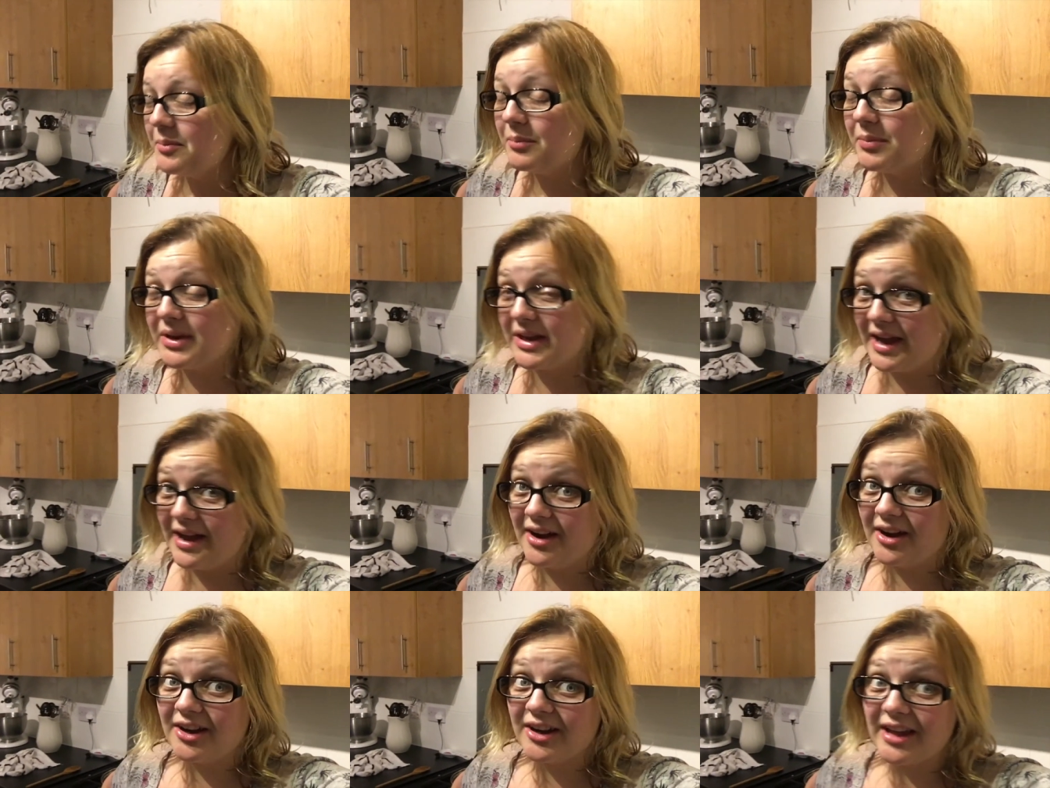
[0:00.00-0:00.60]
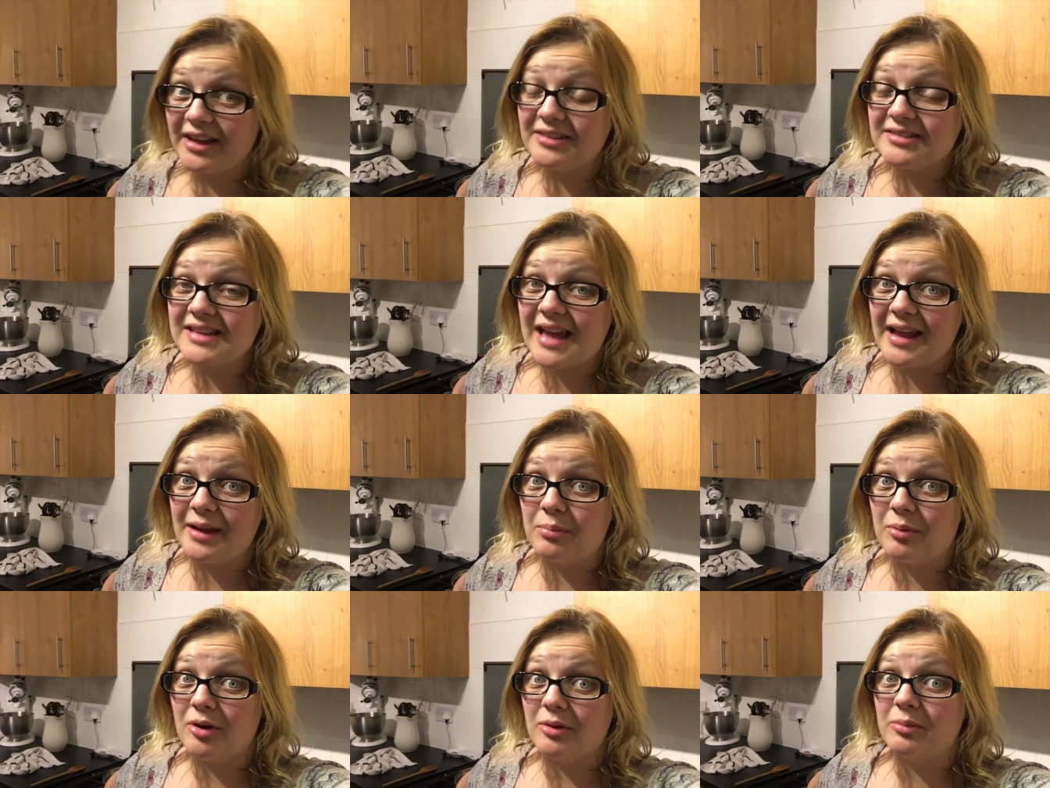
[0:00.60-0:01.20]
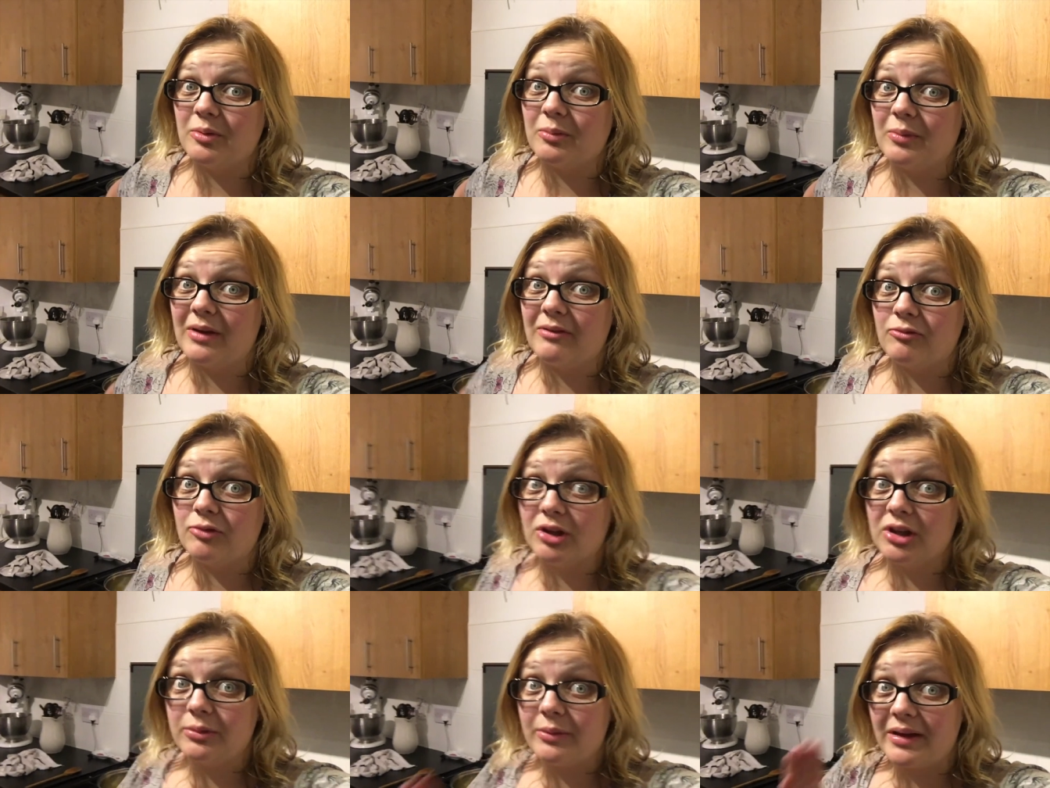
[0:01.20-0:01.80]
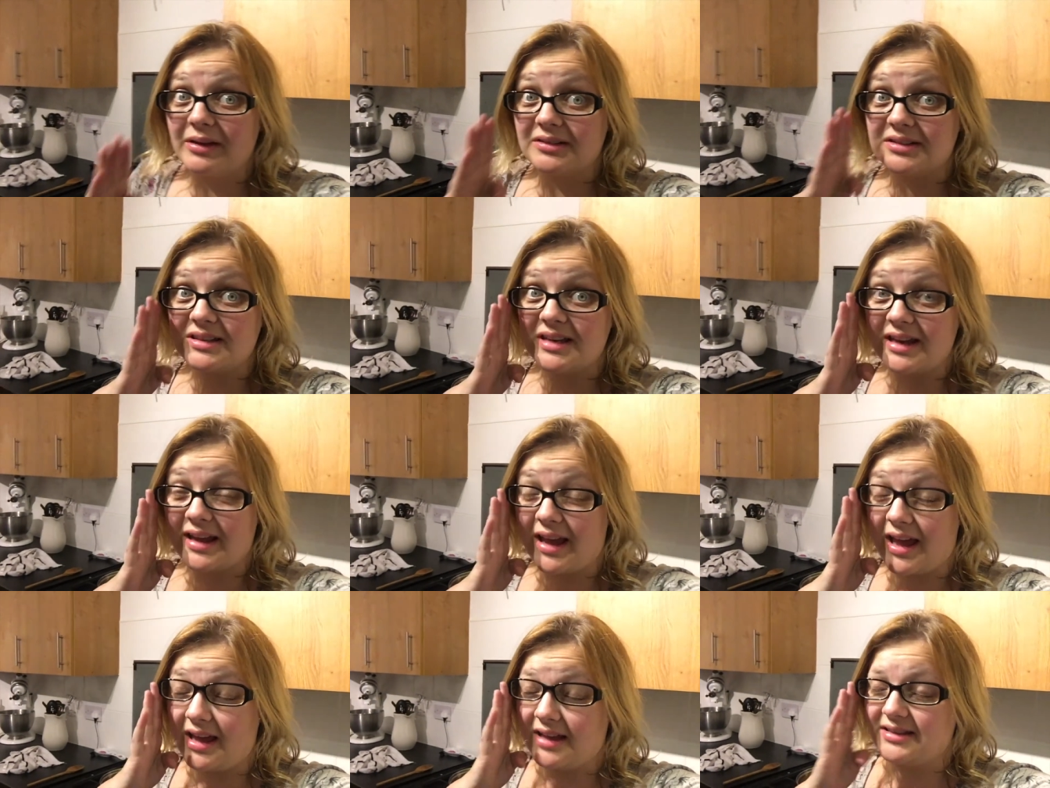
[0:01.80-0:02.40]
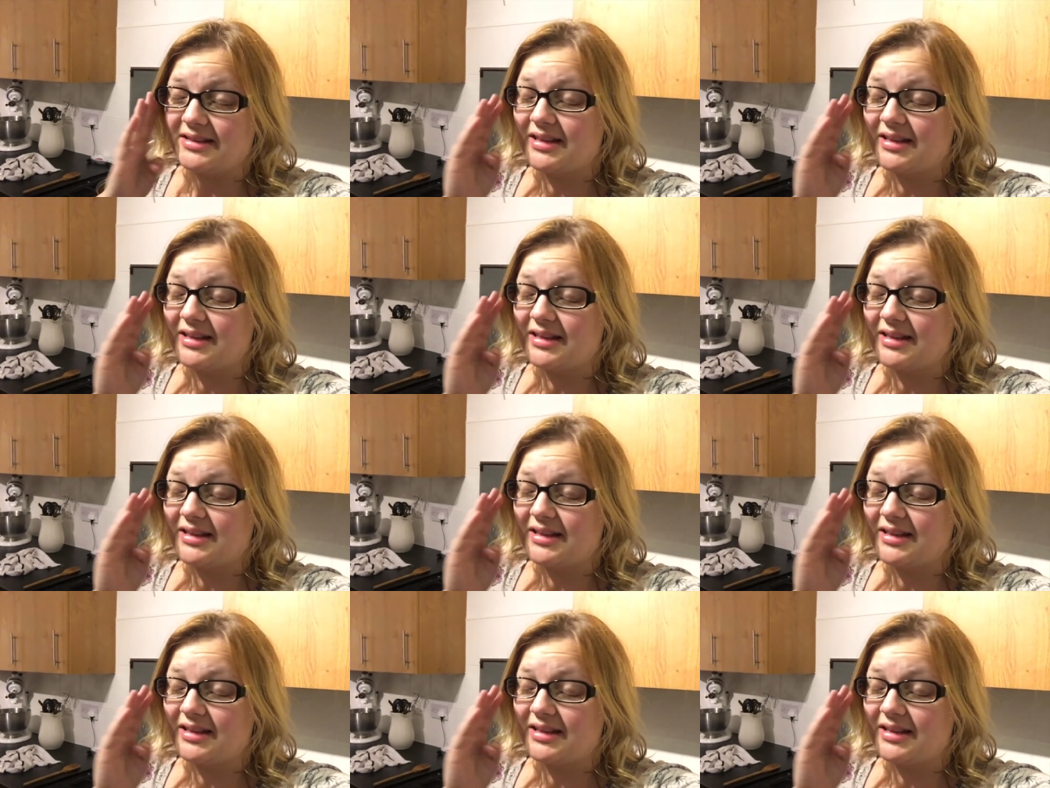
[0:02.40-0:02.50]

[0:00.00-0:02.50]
But yeah, Argyll's eye appointment went really well today, guys.